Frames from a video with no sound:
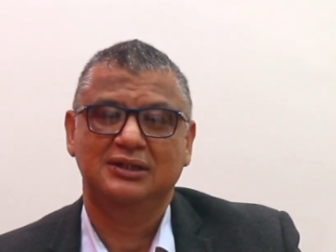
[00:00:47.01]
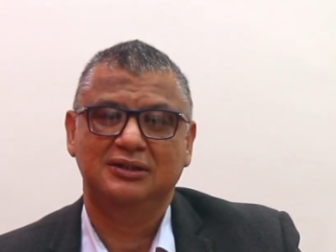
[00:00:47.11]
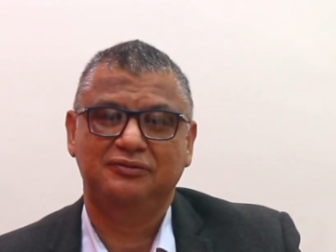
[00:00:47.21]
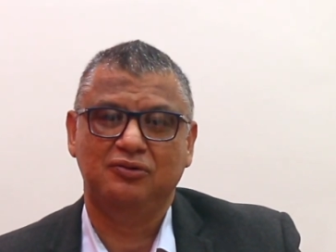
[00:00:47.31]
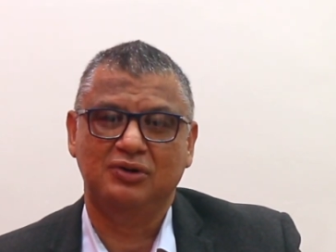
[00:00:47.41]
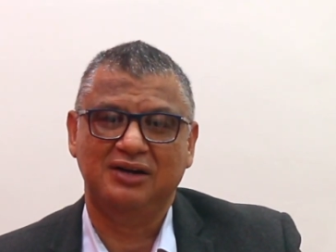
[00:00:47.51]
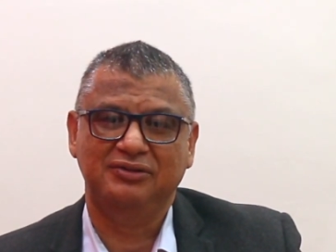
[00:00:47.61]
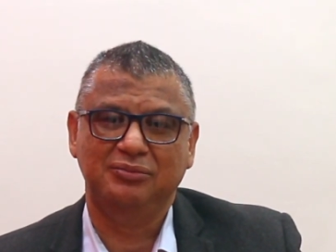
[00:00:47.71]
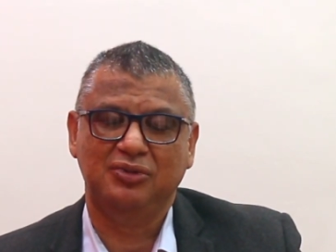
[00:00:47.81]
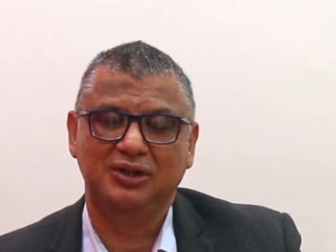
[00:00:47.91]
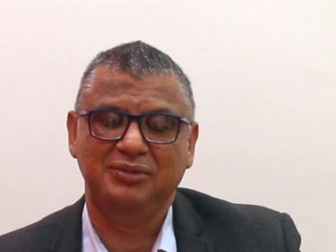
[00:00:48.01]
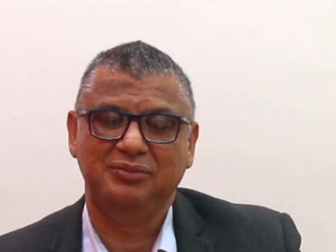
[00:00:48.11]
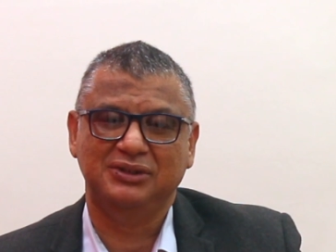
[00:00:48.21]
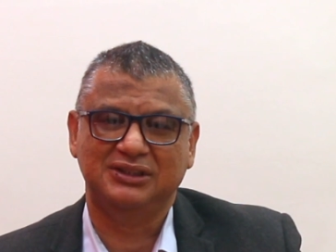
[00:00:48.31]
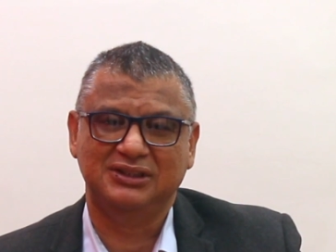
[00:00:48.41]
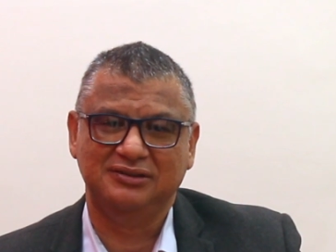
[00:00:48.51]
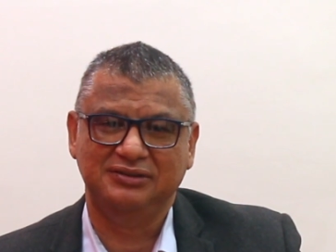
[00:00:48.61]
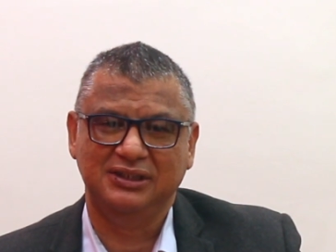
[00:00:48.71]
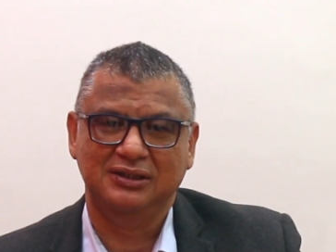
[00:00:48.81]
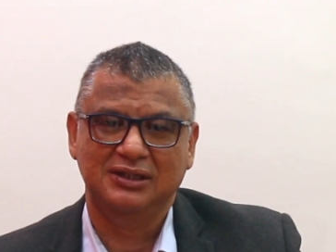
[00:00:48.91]
for governing body members
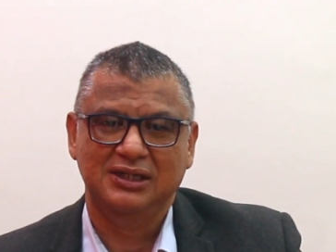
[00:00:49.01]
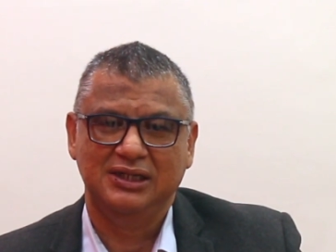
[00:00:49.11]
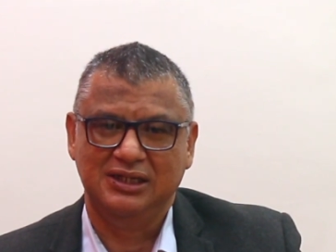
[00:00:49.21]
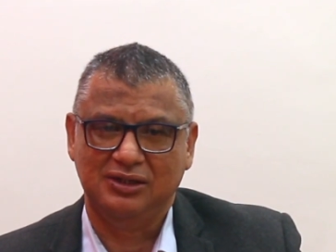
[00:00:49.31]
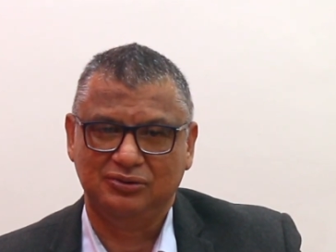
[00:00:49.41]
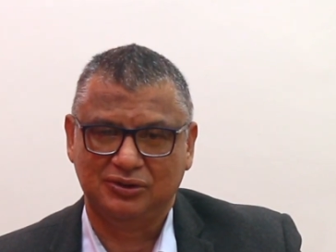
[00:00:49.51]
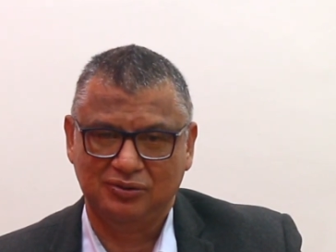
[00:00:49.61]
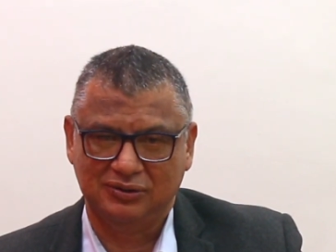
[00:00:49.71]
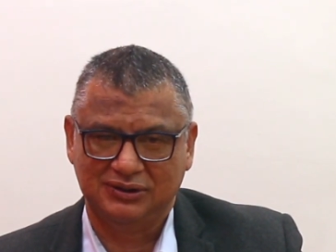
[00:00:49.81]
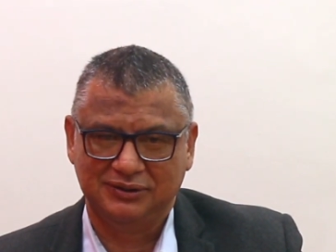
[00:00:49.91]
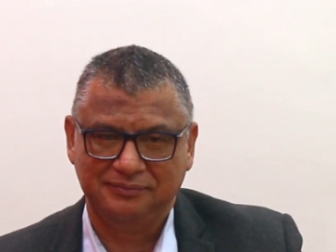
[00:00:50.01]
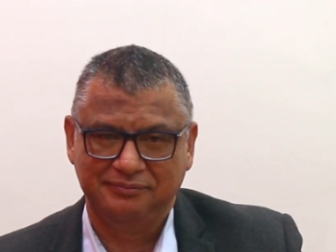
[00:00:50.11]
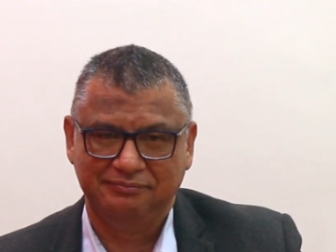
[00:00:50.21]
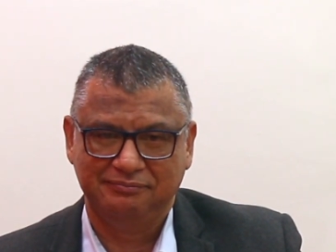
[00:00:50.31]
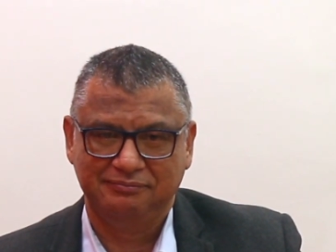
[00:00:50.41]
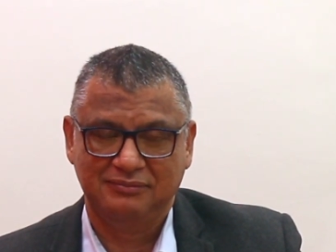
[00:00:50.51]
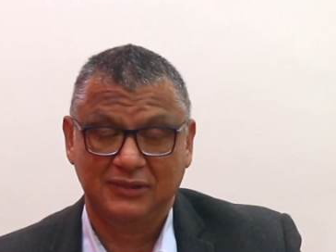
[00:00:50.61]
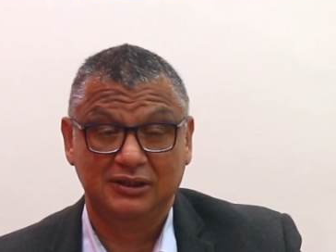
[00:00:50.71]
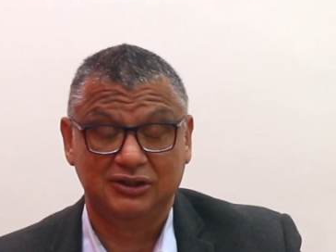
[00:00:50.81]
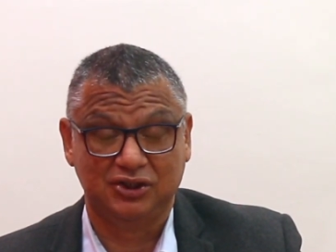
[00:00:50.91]
serving in our schools.
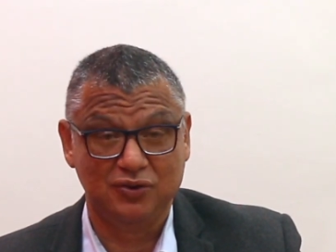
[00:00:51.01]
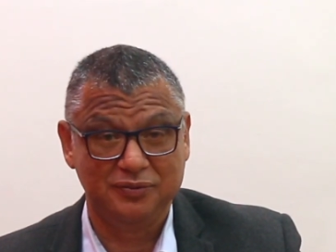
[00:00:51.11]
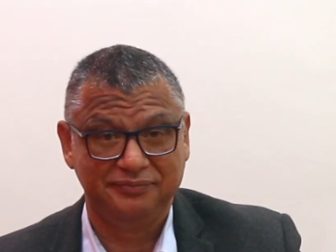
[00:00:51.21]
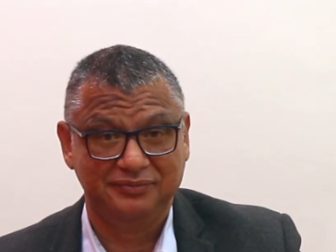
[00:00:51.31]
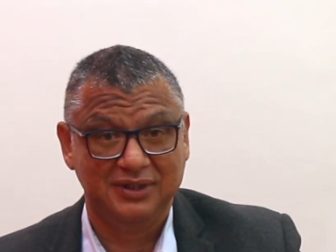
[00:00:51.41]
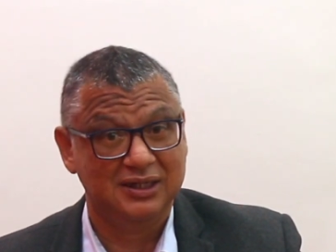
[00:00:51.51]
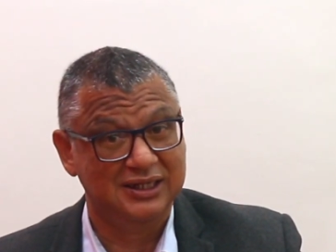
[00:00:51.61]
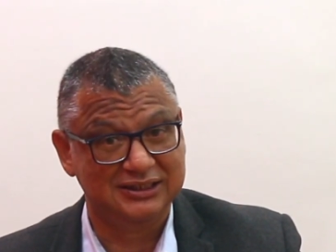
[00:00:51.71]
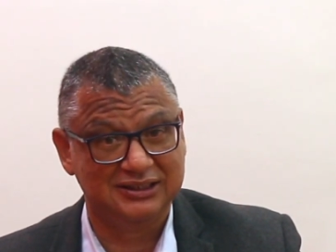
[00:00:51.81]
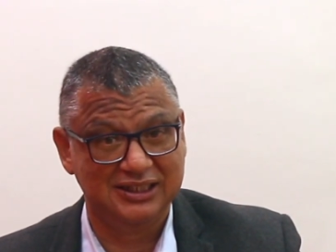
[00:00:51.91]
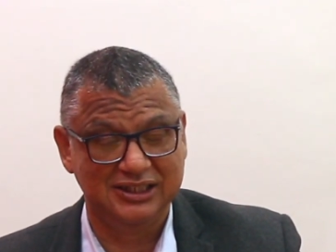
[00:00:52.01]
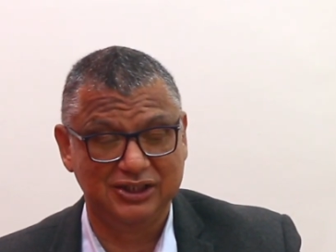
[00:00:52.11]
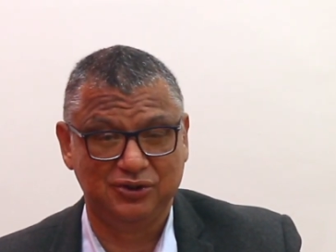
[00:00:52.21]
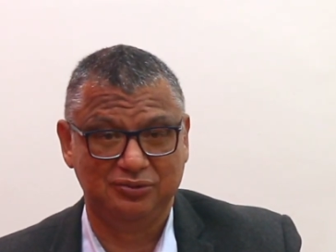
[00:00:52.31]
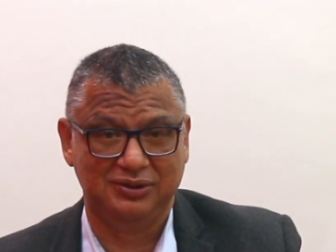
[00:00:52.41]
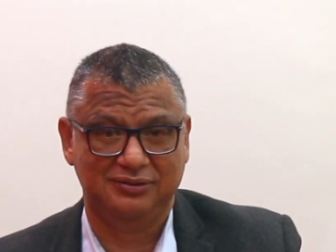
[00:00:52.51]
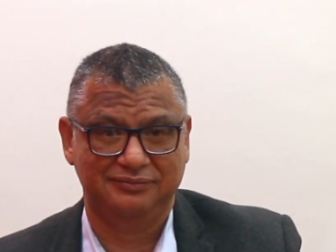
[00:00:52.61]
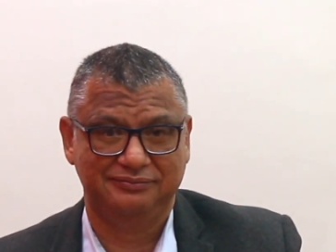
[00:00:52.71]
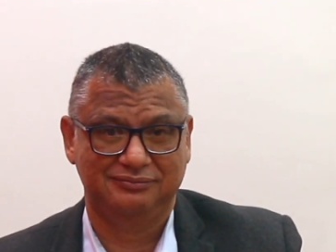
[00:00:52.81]
So, let's get into it.